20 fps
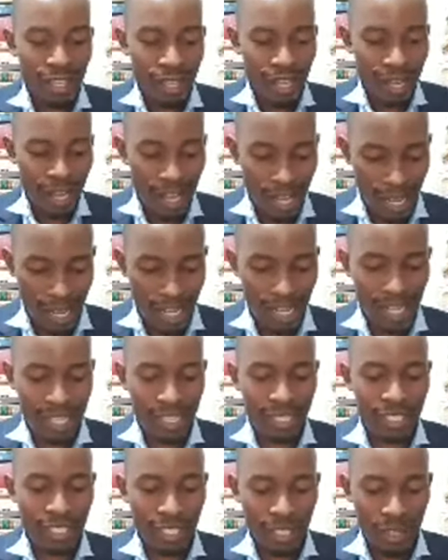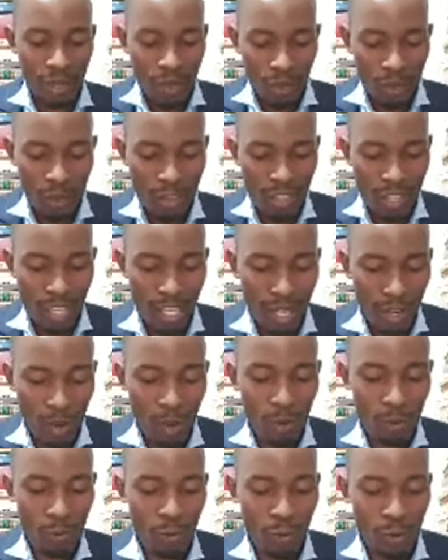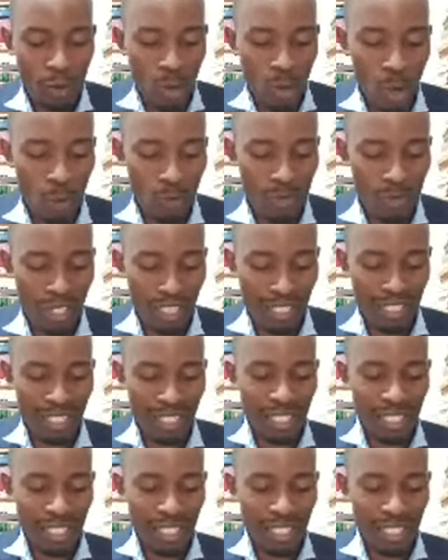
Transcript: and with a lawful object,